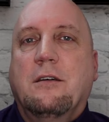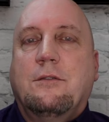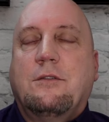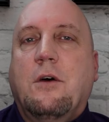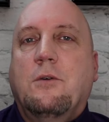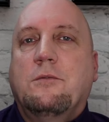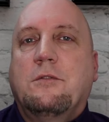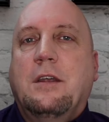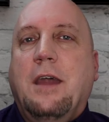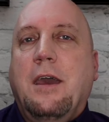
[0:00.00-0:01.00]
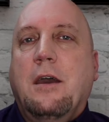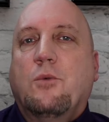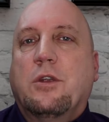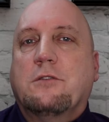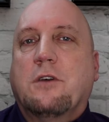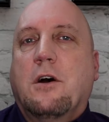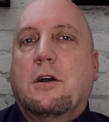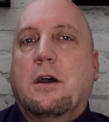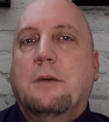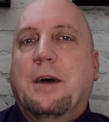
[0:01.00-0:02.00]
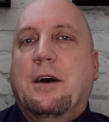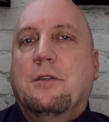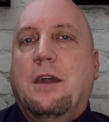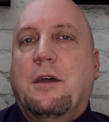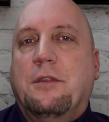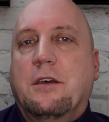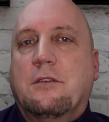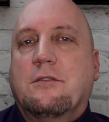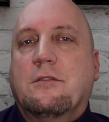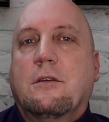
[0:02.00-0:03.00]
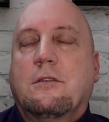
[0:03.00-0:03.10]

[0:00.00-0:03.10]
So today I want to talk about ethics,